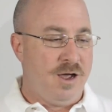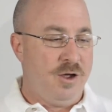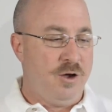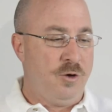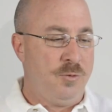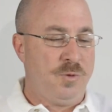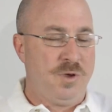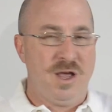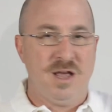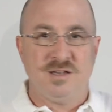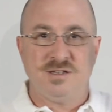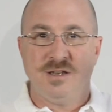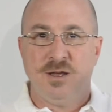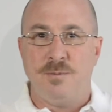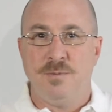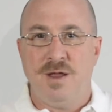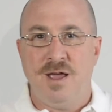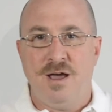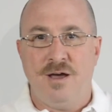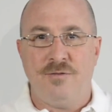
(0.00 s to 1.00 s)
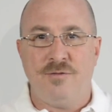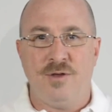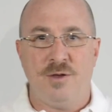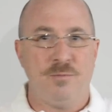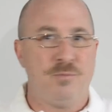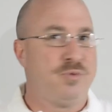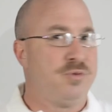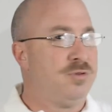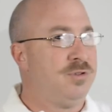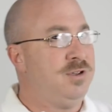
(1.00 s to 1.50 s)
I hope you got something out of
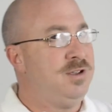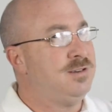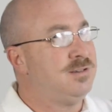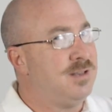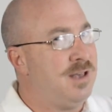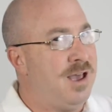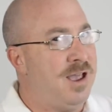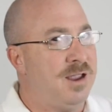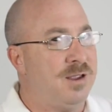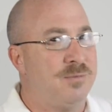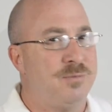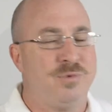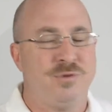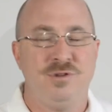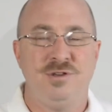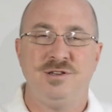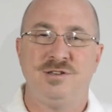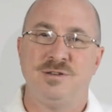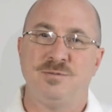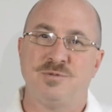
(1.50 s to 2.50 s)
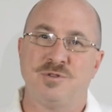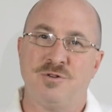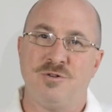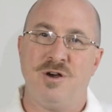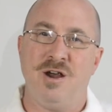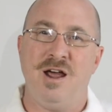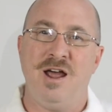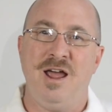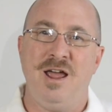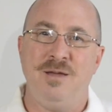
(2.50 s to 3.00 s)
it. Please like, please
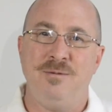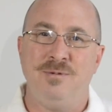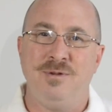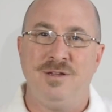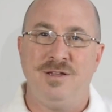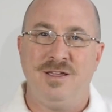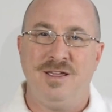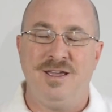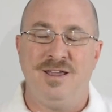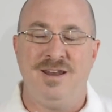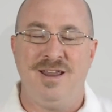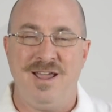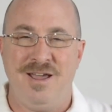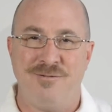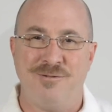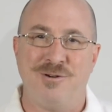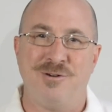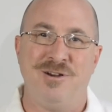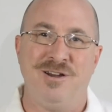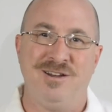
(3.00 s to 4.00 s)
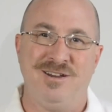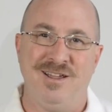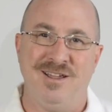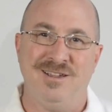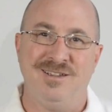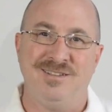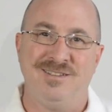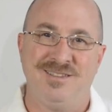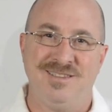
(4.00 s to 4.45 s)
subscribe, and have a great day.